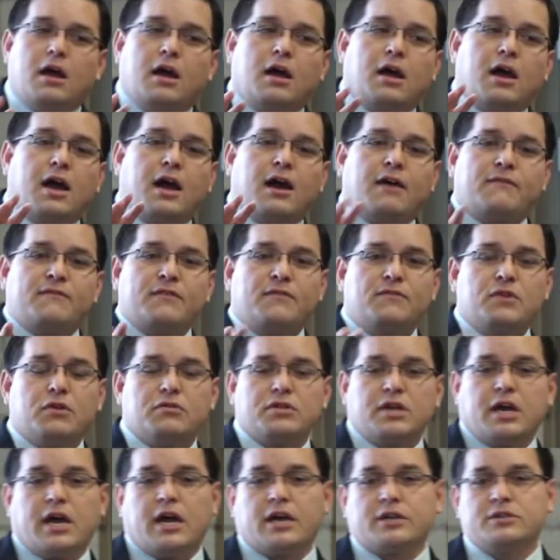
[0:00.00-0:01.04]
Half of your
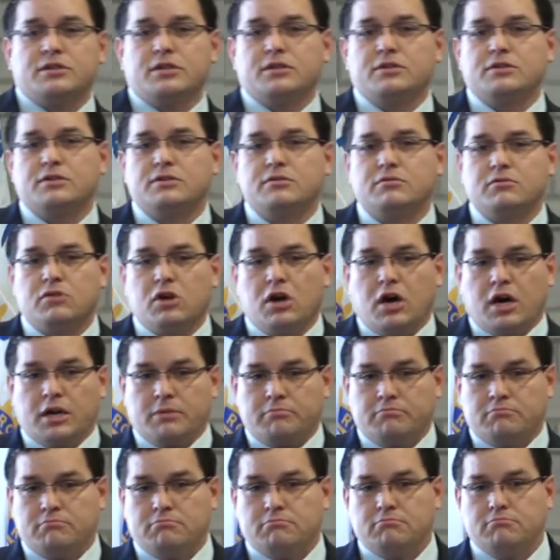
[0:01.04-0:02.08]
taxes gone.
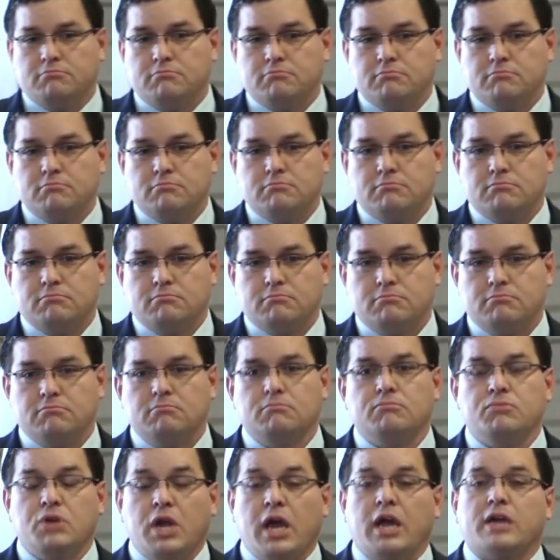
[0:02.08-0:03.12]

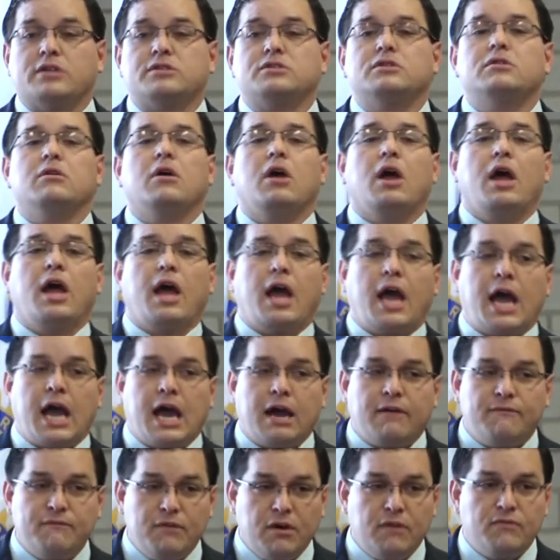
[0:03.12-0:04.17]
Yes,
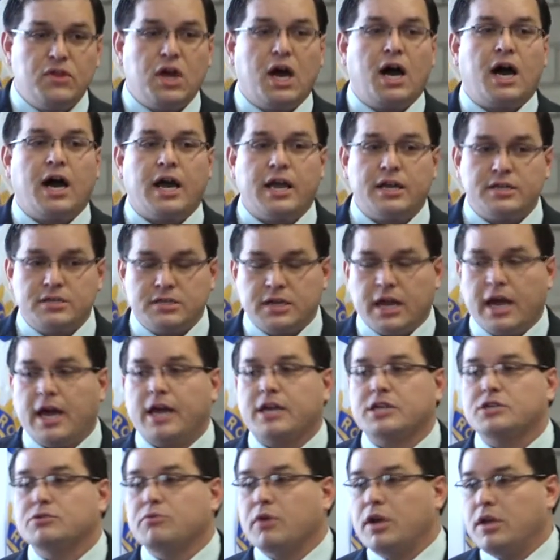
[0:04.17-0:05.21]
half of the highest
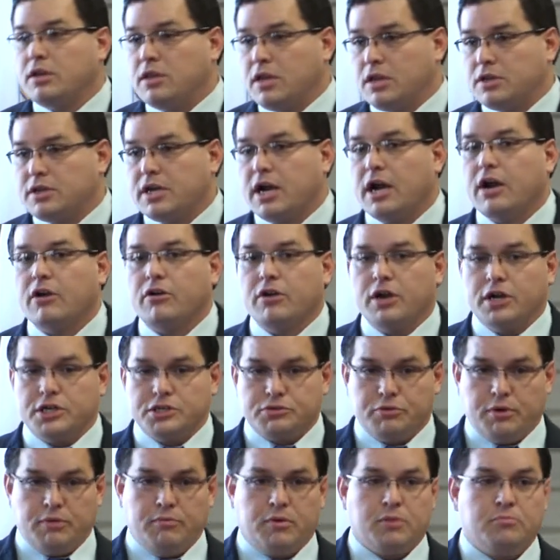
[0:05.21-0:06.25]
tax rate in the entire
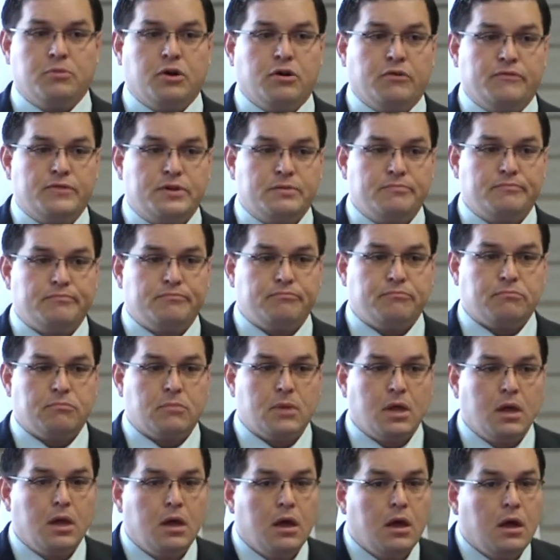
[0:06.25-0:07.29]
country removed.
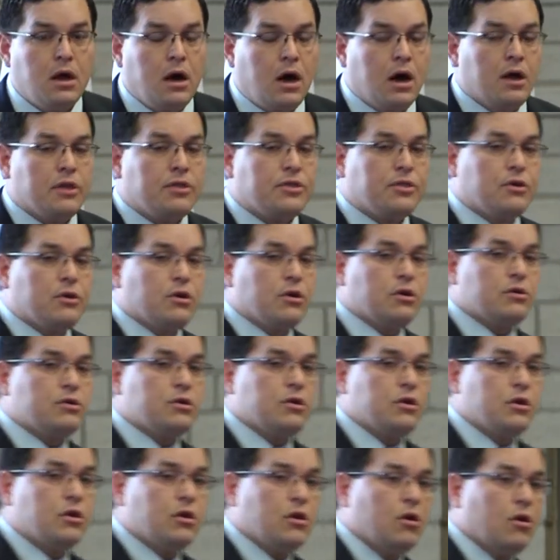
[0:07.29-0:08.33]
A third
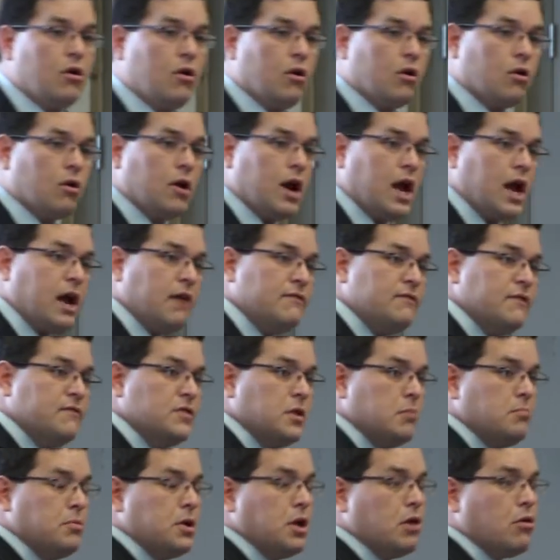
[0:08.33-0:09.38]
or half of
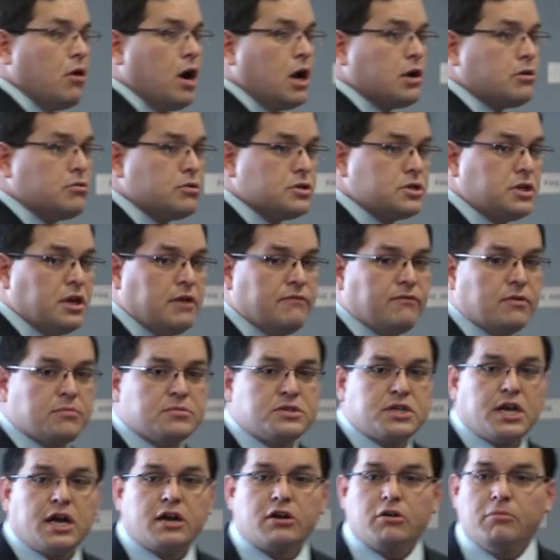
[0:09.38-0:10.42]
the bureaucracy from
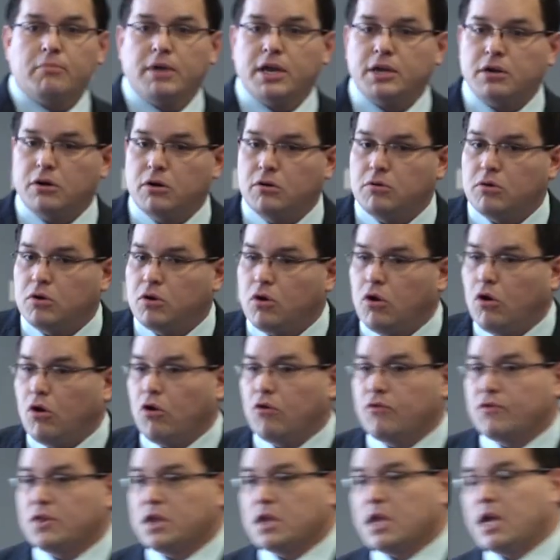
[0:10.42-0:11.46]
Sacramento
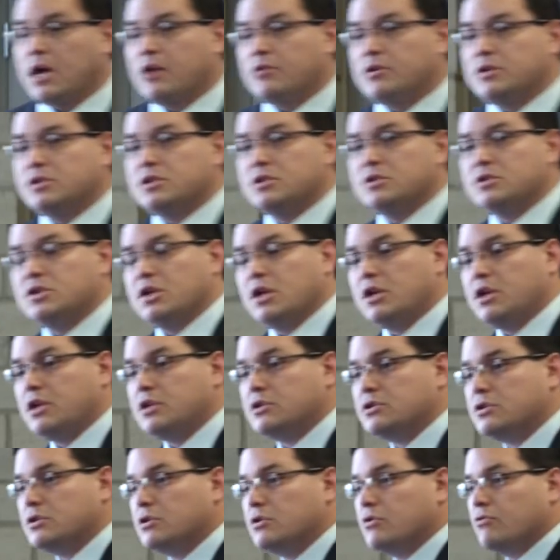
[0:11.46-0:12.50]
over the counties and
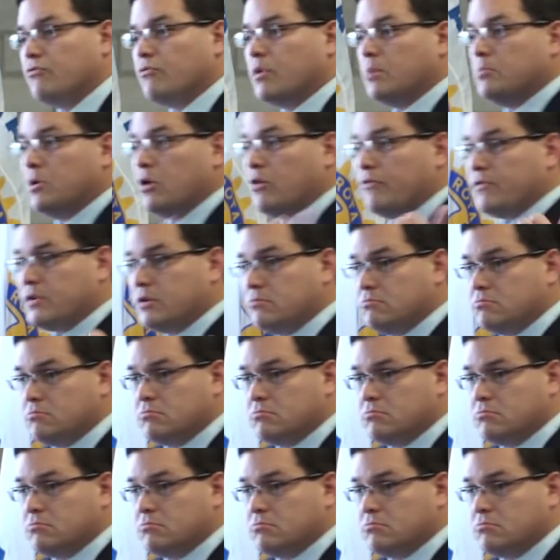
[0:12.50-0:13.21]
cities removed.